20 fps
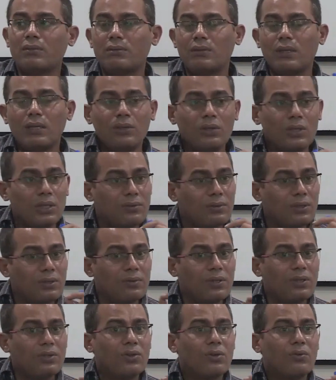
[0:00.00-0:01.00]
even
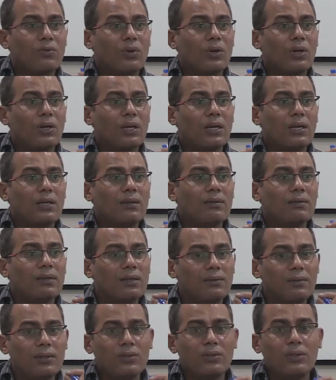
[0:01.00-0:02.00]
when you are walking,
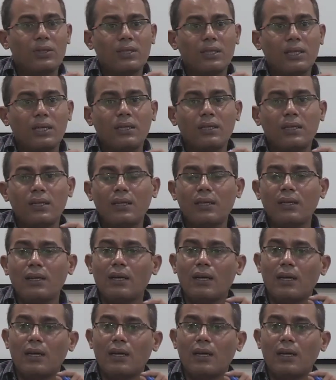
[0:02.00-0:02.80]
whenever you are thinking,